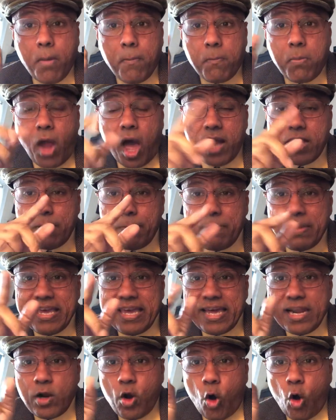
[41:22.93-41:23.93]
Block,
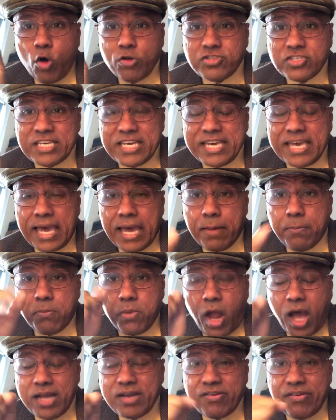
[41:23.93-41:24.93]
B-L-O-C-K,
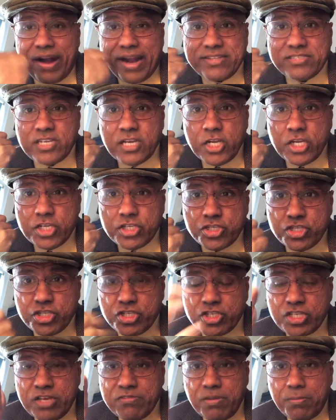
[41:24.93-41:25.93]
block grants.
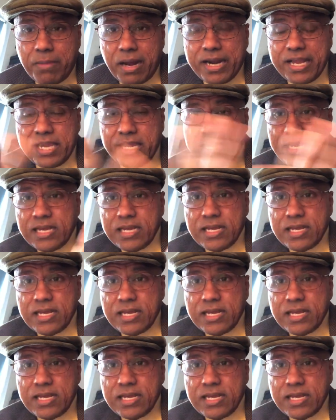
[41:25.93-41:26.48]
Just give the money